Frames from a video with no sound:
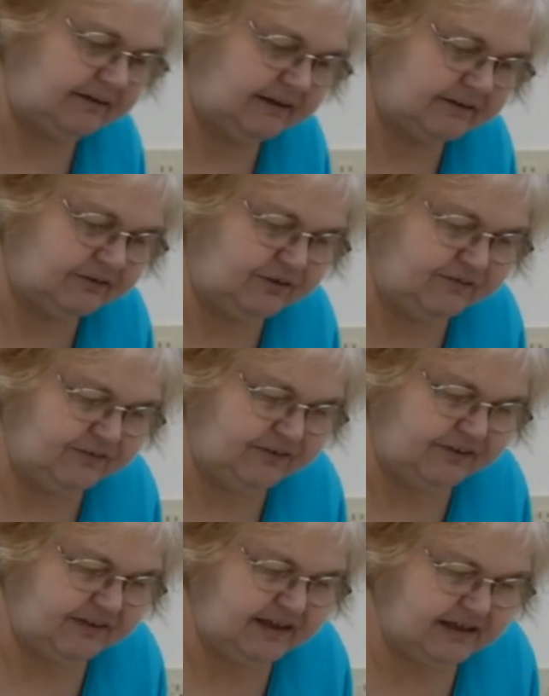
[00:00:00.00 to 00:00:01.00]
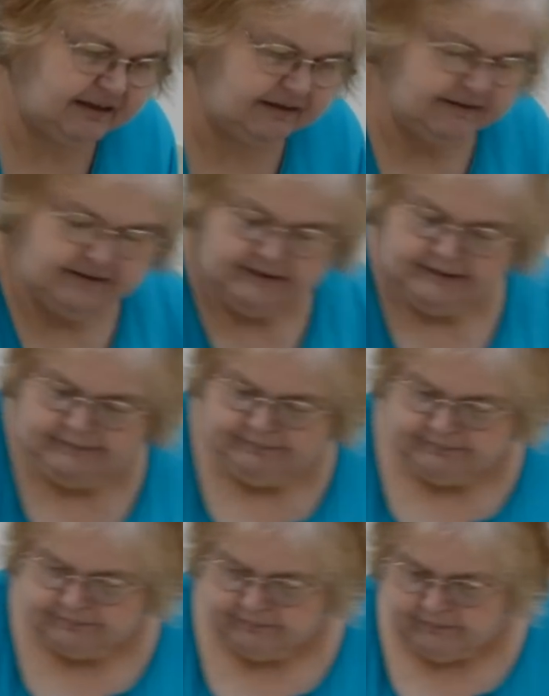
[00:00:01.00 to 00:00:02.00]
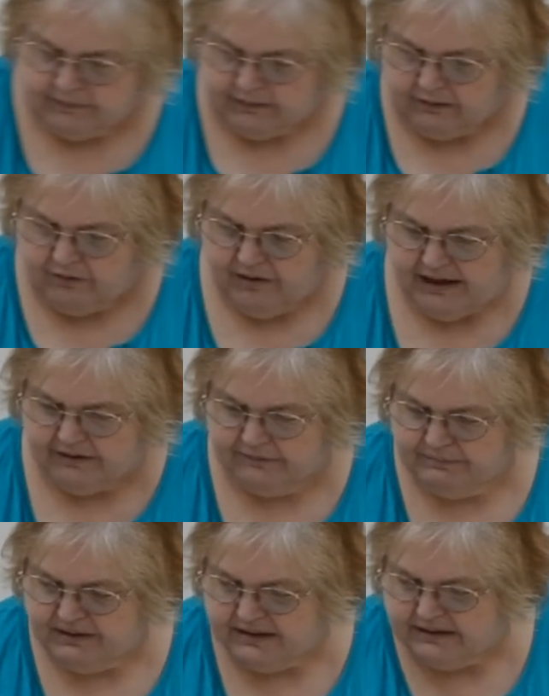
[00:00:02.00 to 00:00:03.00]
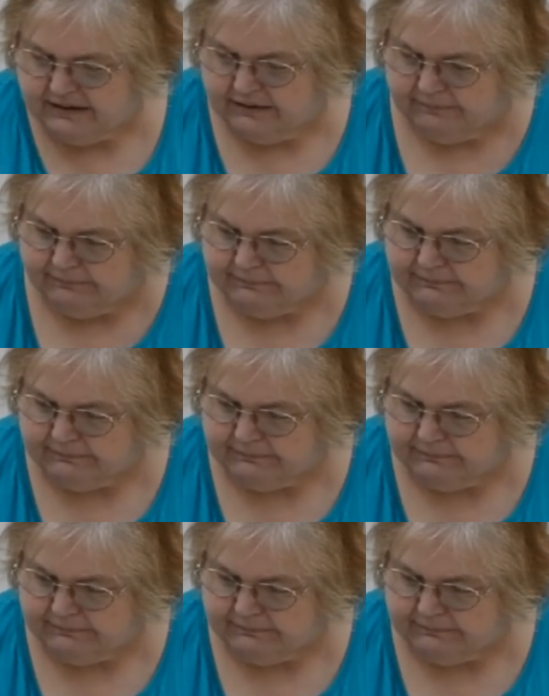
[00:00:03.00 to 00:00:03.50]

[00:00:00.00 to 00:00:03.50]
on over the crackle medium.